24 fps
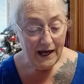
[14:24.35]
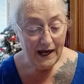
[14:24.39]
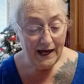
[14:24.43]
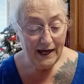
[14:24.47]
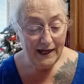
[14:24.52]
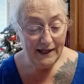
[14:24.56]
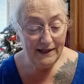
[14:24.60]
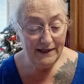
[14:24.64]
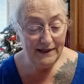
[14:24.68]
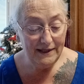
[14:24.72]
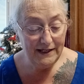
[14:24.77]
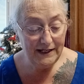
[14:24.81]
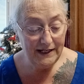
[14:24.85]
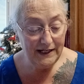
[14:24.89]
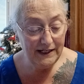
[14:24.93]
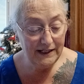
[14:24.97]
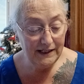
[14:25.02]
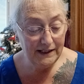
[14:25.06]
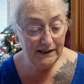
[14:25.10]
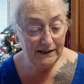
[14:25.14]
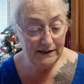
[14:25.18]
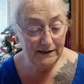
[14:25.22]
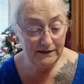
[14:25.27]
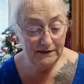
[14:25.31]
And
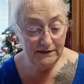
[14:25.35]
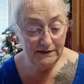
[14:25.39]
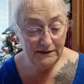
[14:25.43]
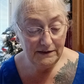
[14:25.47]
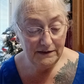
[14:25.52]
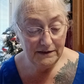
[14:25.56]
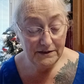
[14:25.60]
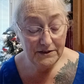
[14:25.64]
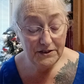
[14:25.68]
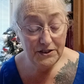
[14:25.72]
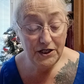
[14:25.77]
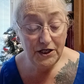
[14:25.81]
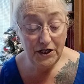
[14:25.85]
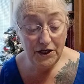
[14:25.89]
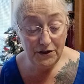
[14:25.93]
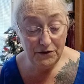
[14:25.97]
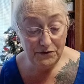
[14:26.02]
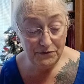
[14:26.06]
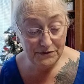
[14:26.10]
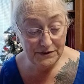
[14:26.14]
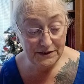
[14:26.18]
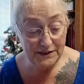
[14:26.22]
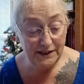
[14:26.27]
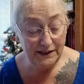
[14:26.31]
then
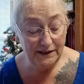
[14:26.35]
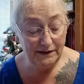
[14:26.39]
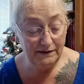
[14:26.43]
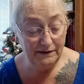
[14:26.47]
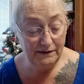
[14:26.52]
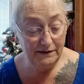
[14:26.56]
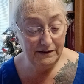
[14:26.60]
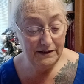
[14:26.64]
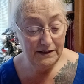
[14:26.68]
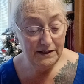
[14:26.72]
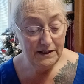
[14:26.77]
Tuesday,